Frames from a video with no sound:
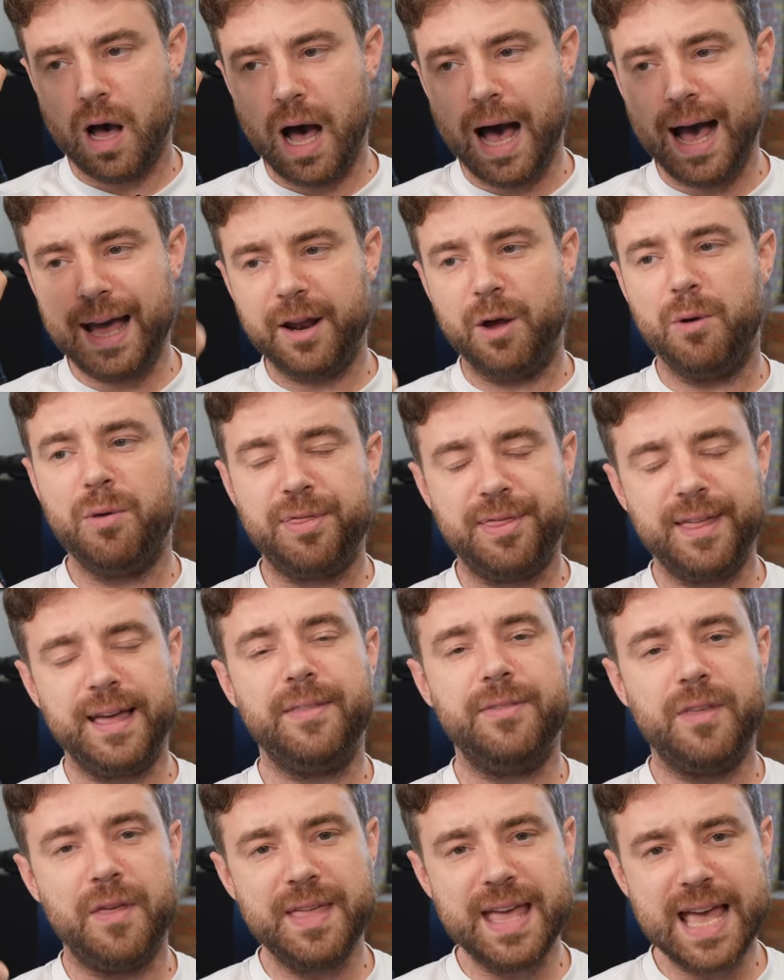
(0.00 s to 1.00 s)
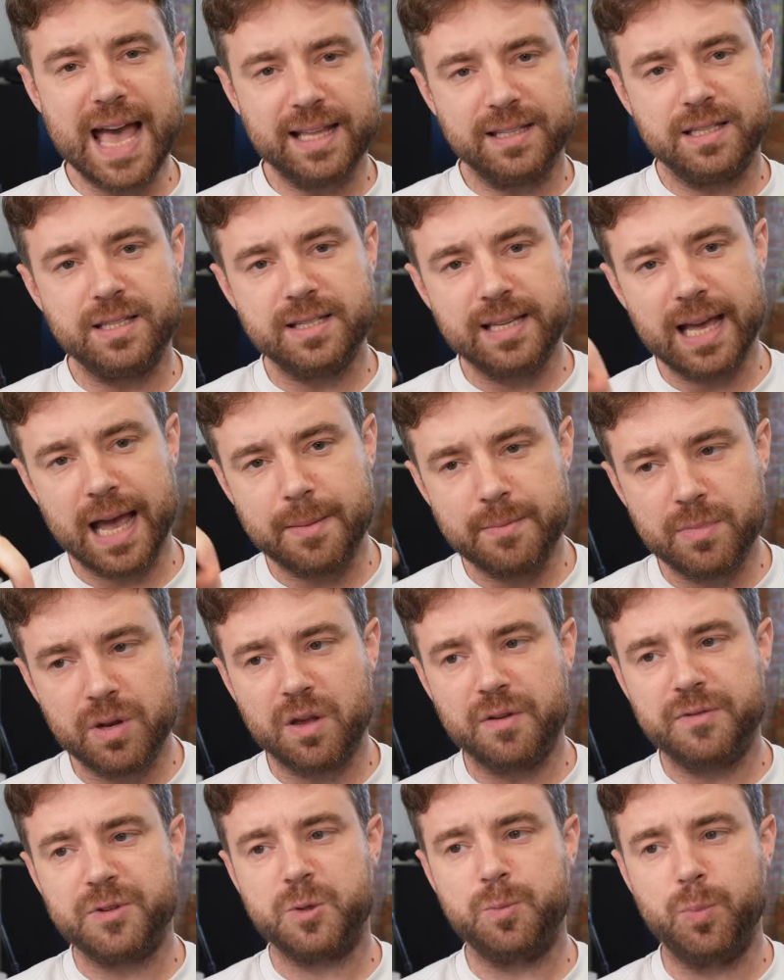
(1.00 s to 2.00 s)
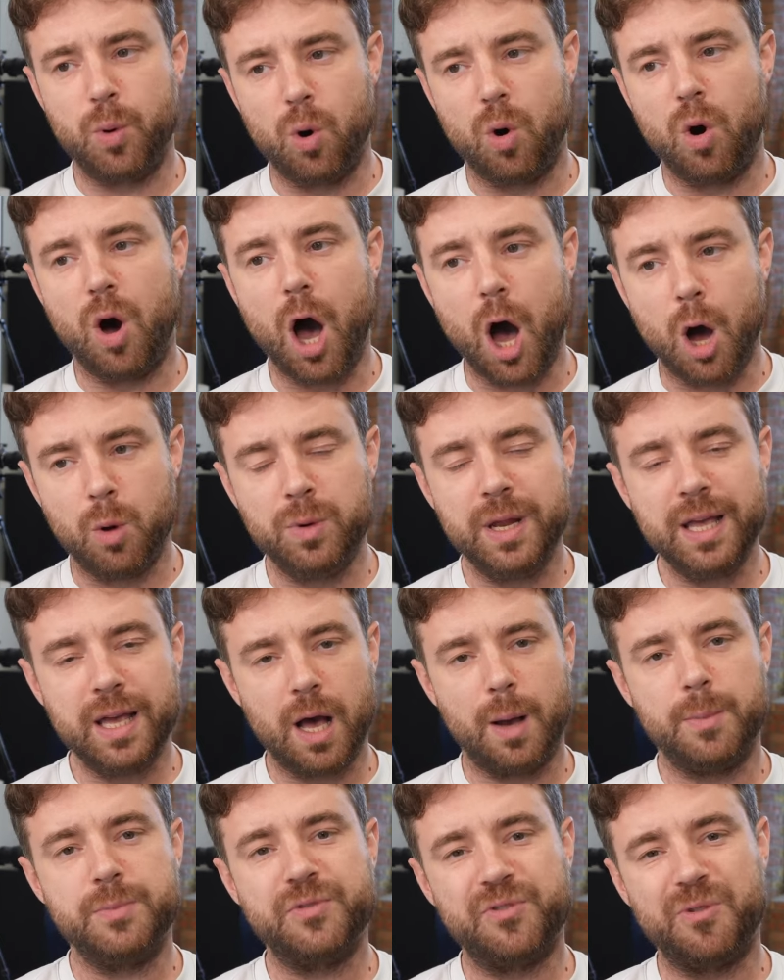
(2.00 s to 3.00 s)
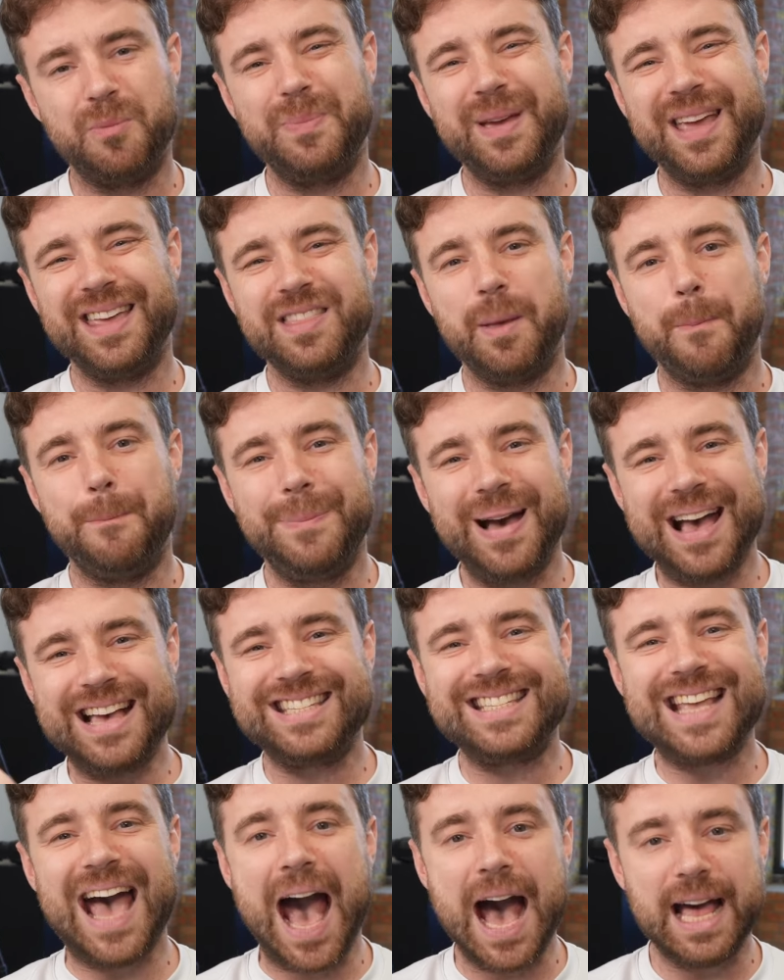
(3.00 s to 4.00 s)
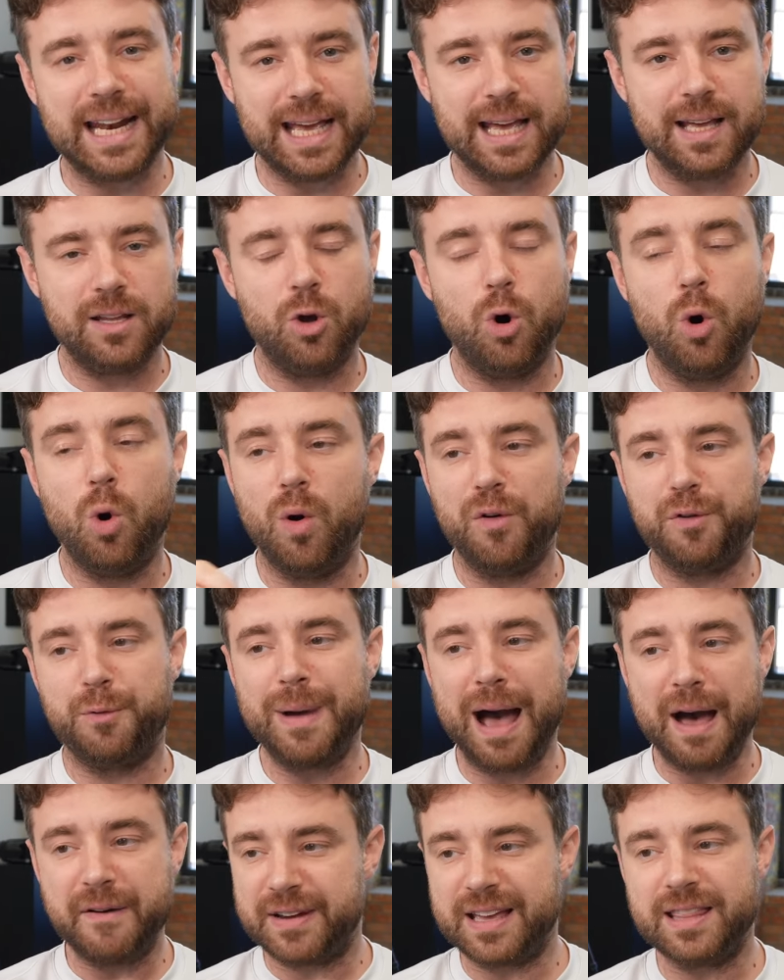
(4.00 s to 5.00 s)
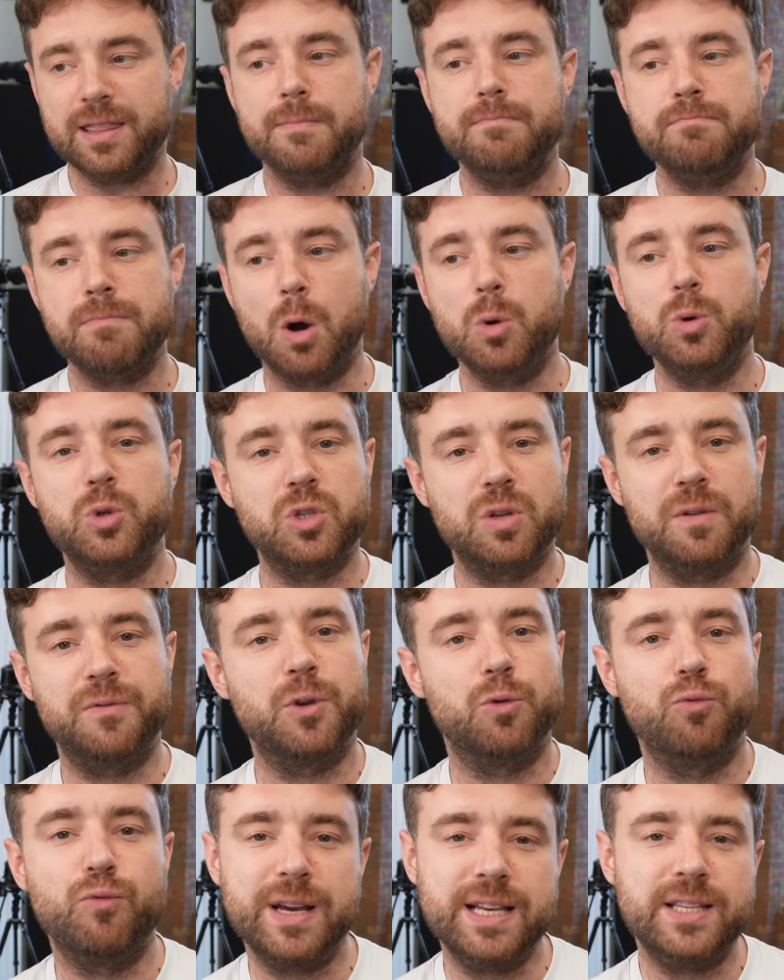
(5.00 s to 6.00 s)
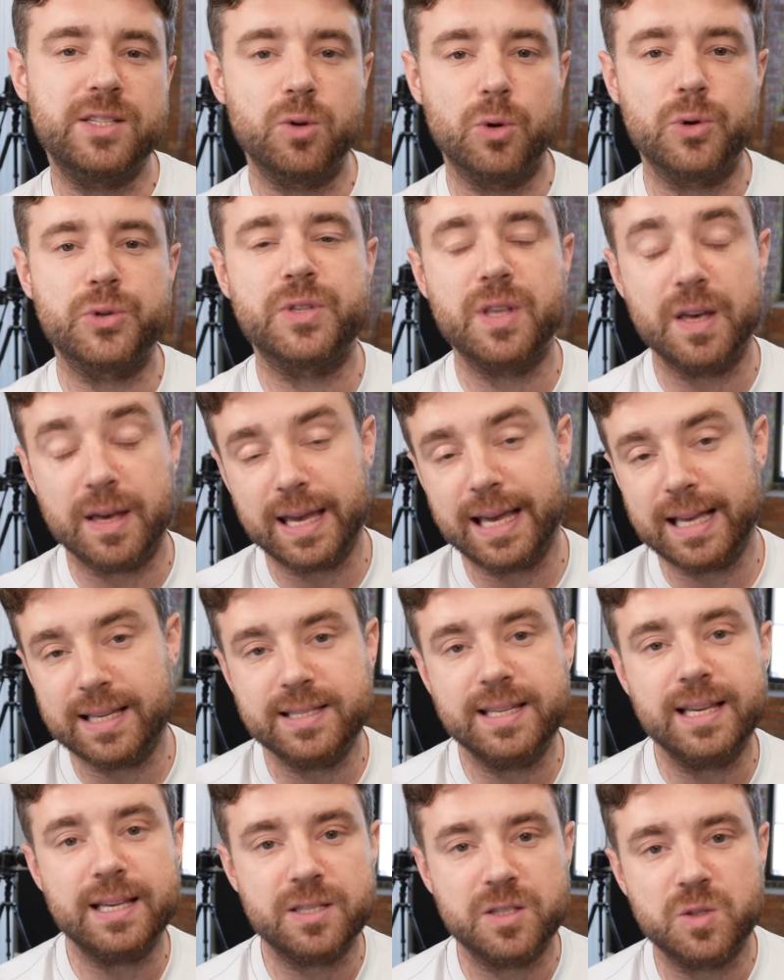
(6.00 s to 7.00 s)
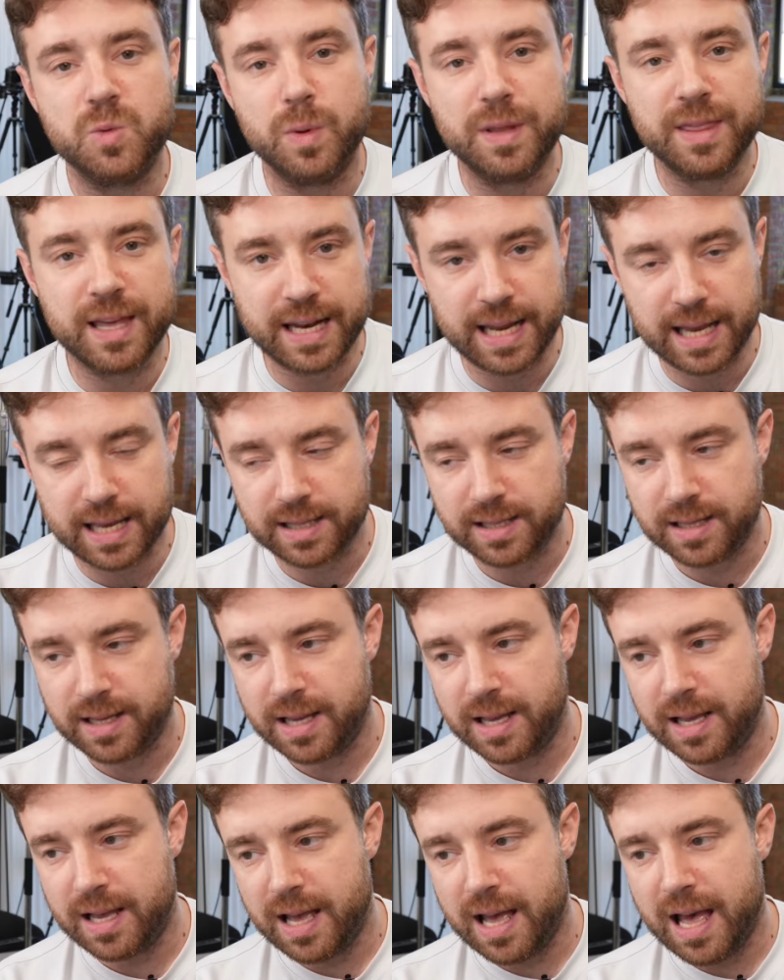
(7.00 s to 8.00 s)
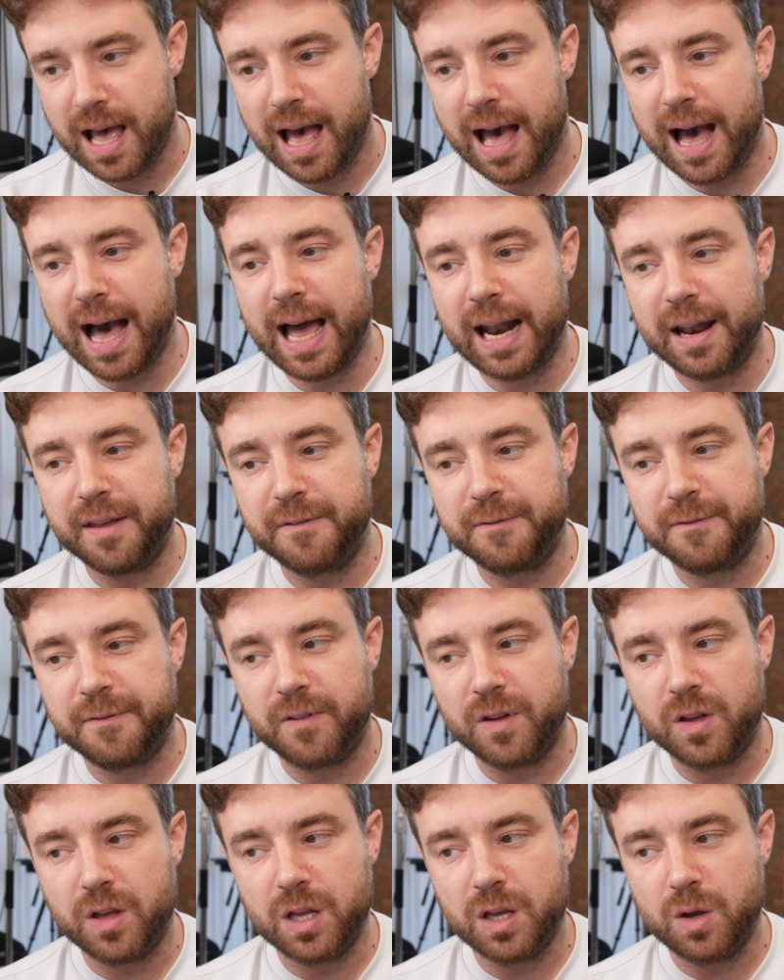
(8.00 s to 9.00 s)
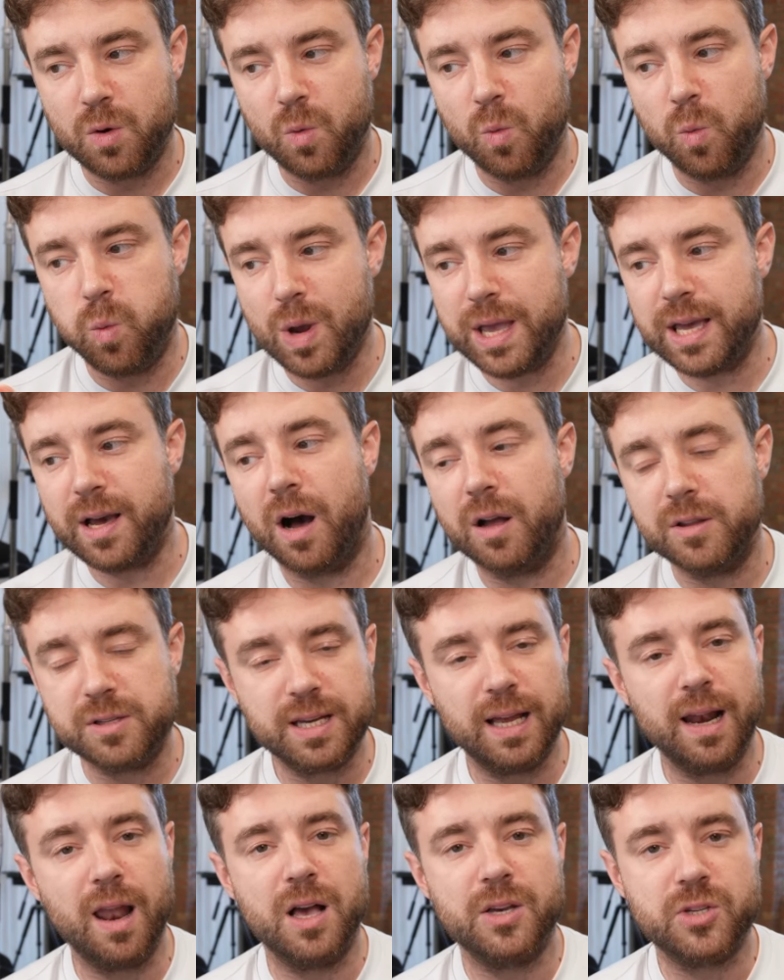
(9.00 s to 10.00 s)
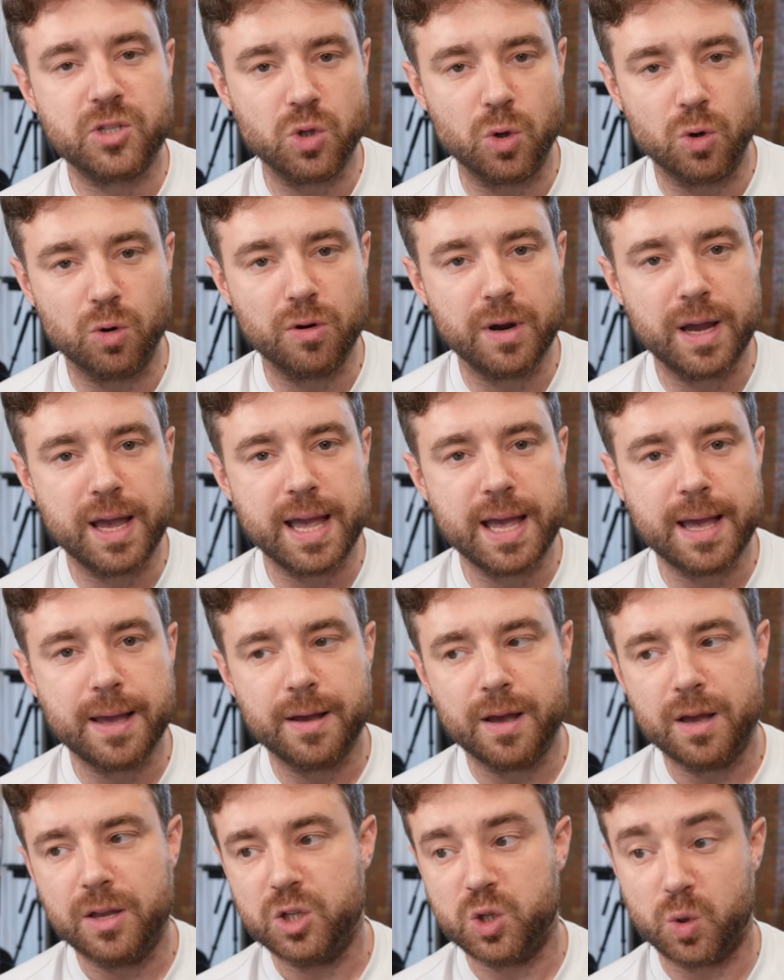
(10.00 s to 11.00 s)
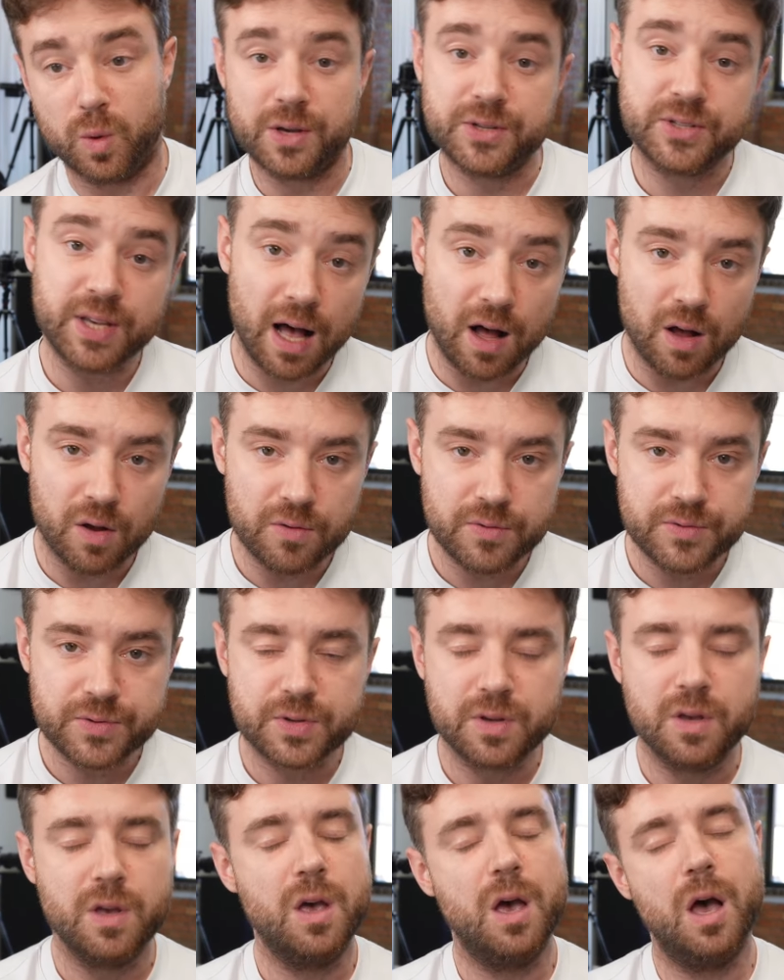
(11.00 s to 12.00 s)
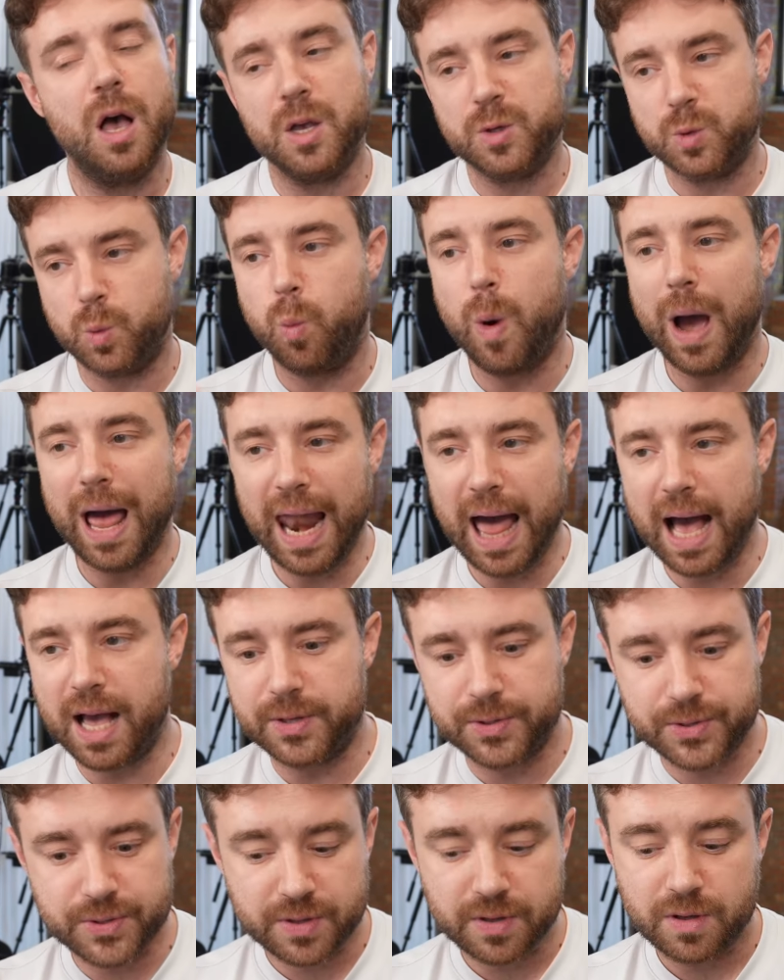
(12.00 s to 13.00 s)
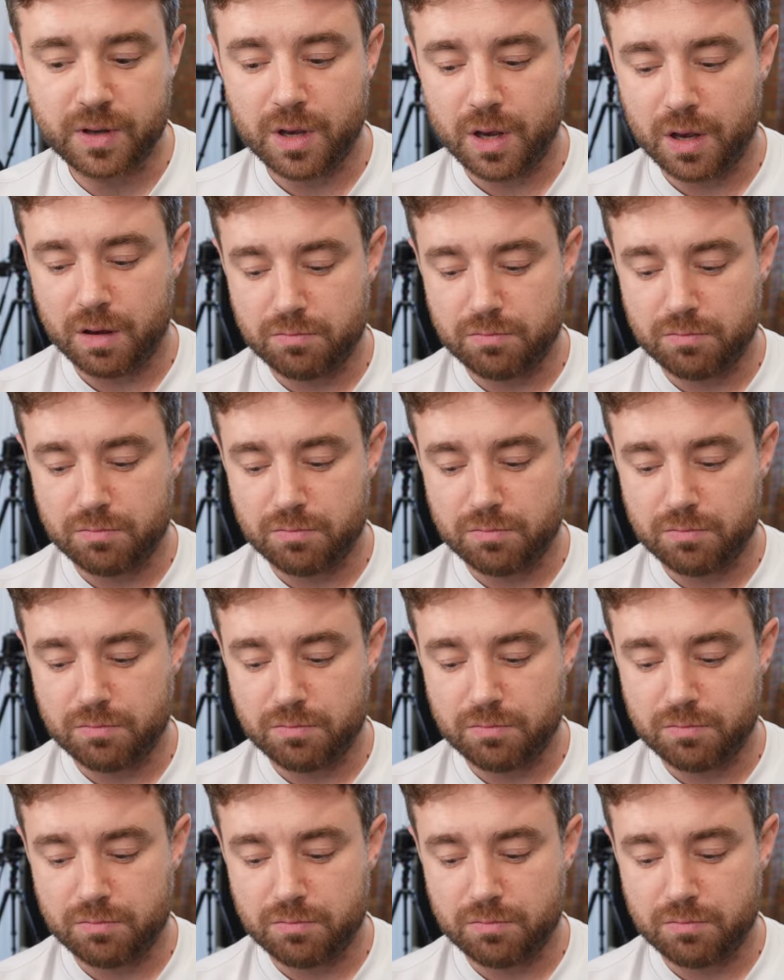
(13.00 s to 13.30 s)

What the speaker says: I don't think that the entertainment of sport only comes from being the best at it or from having the most of the resource that exists within it. And if we can't tell our story to ourselves as well as,